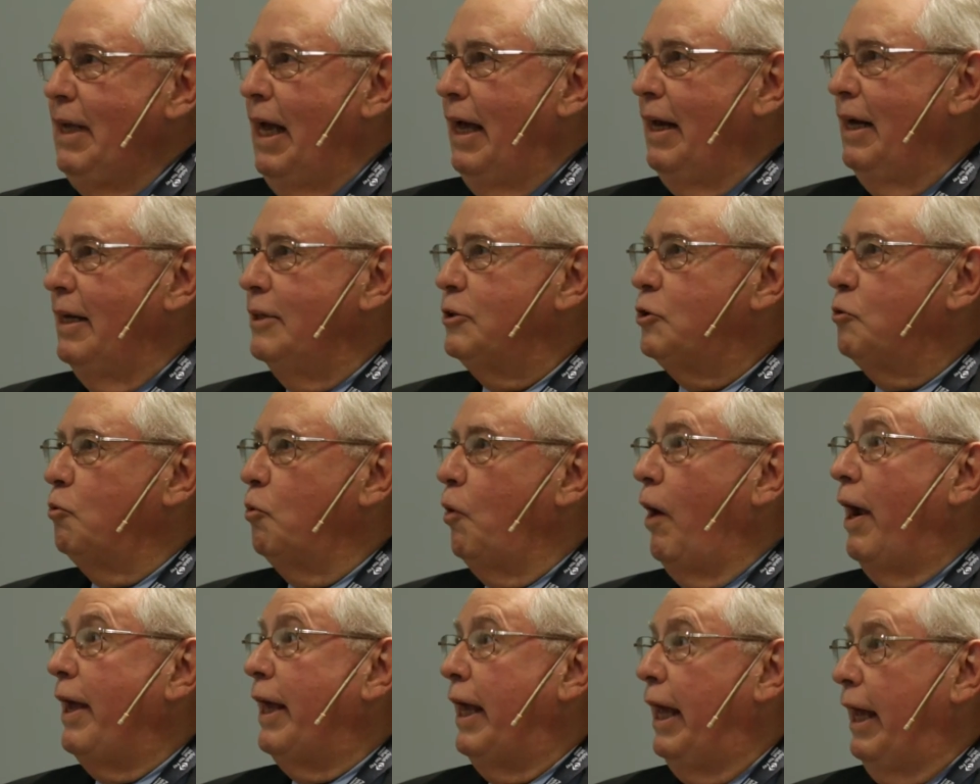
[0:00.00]
And it's
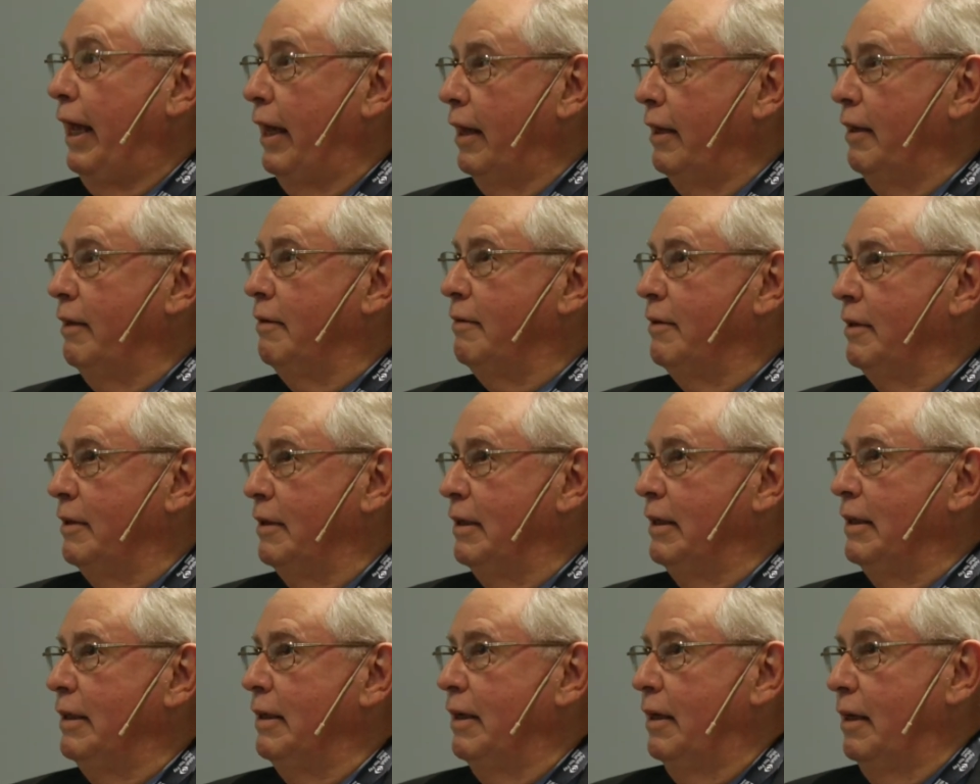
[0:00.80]
wrecking,
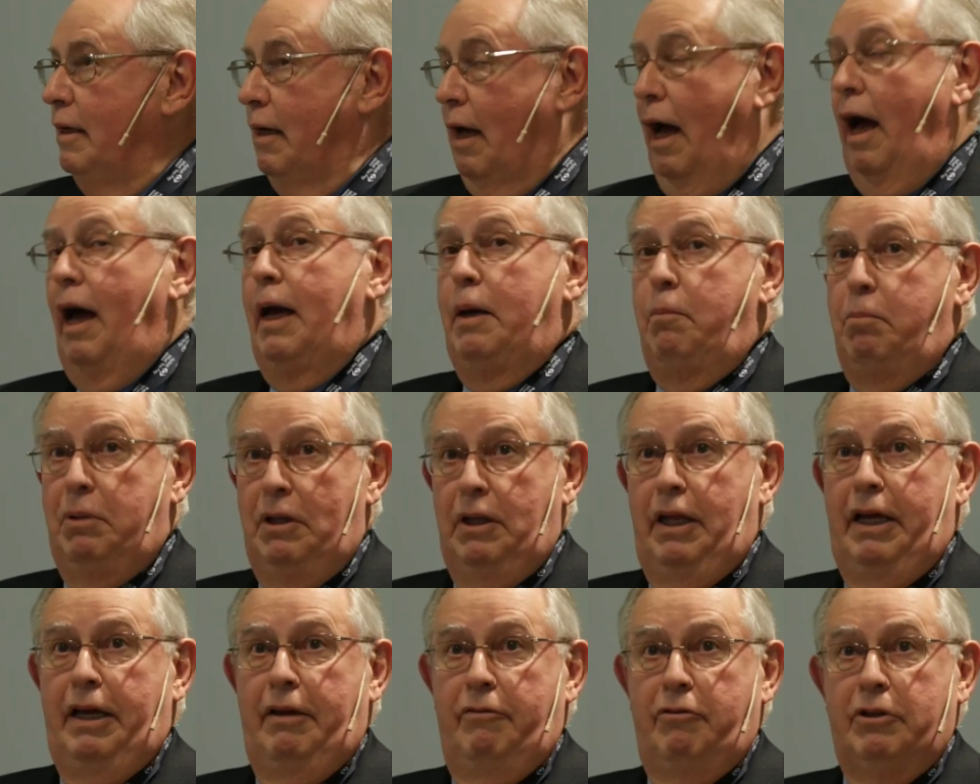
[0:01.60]
I
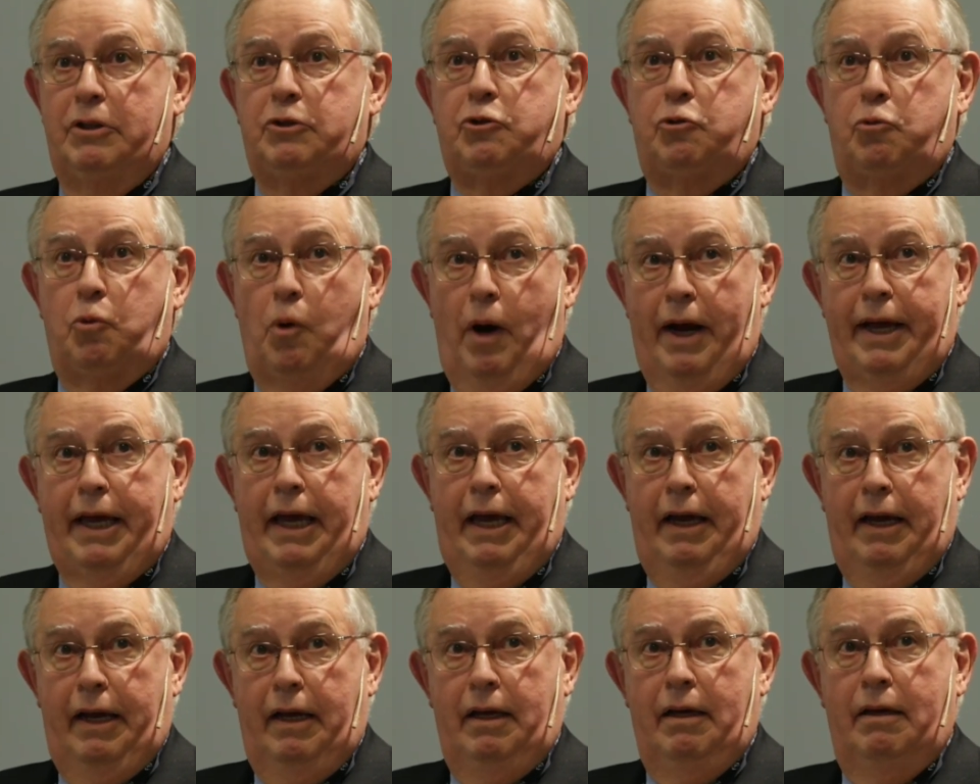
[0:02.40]
believe it's
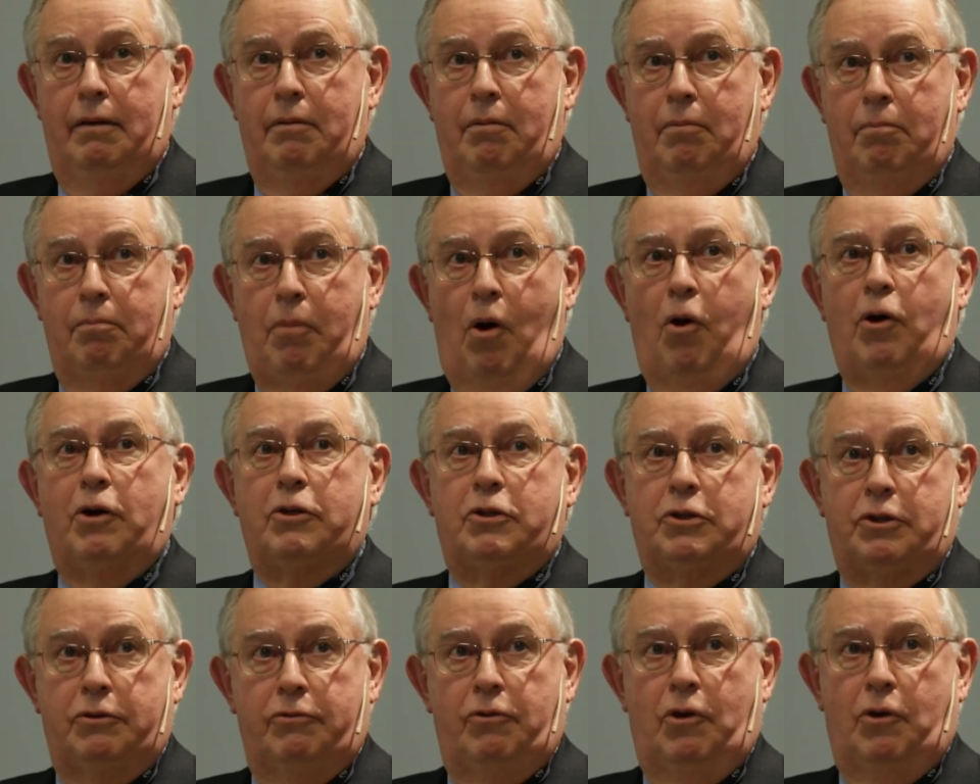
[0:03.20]
wrecking
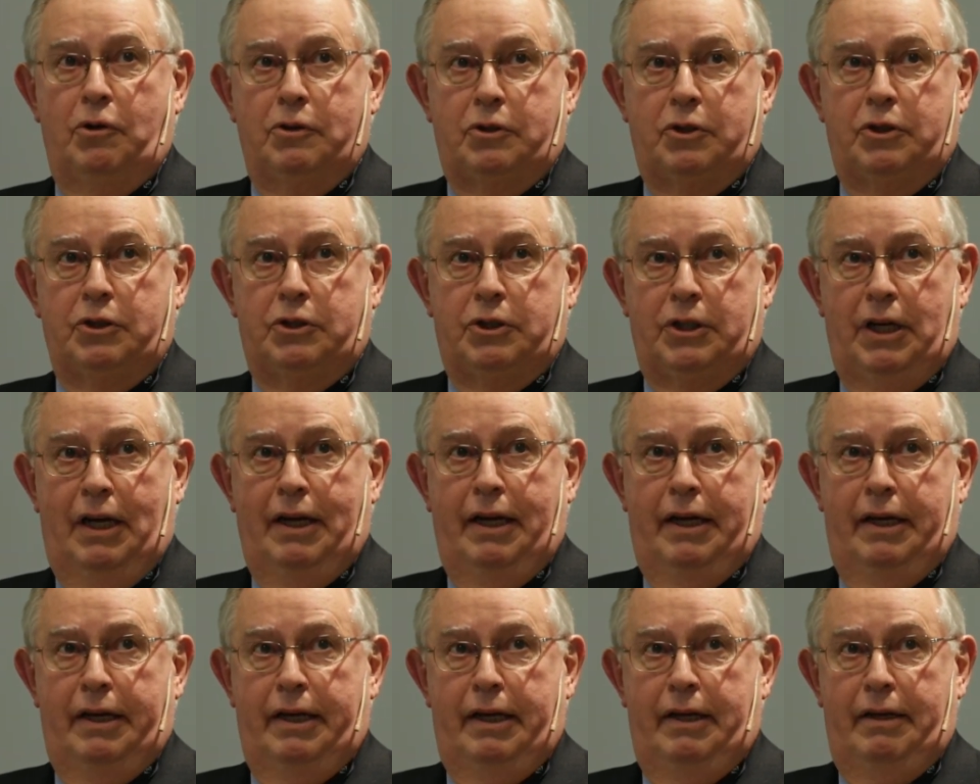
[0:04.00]
parts of our
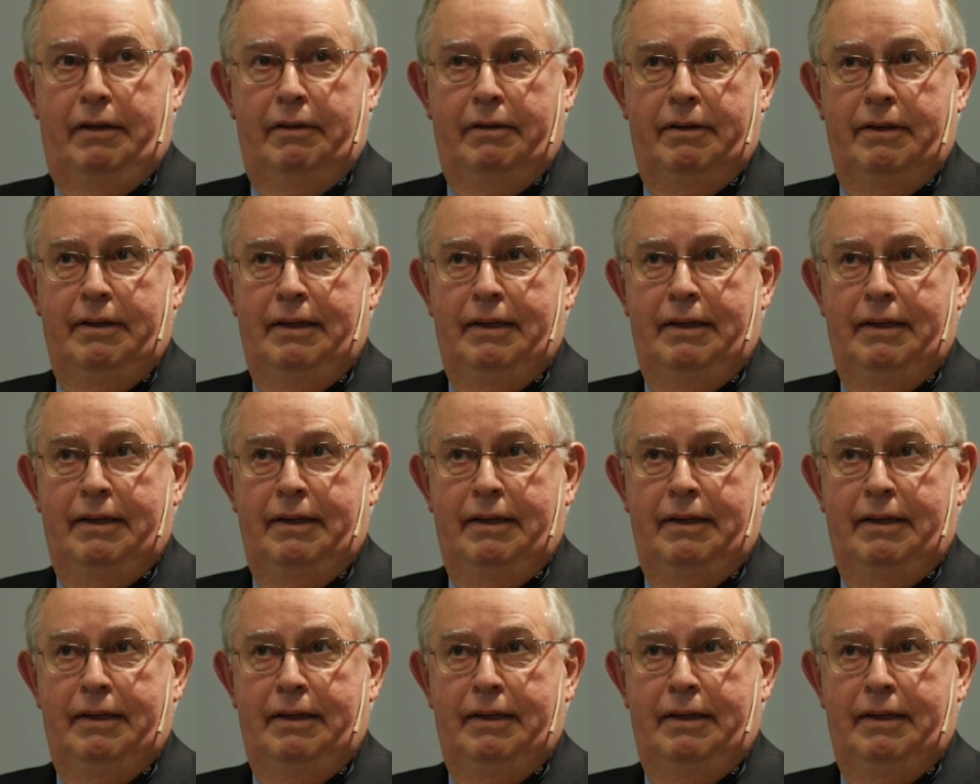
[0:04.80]
society.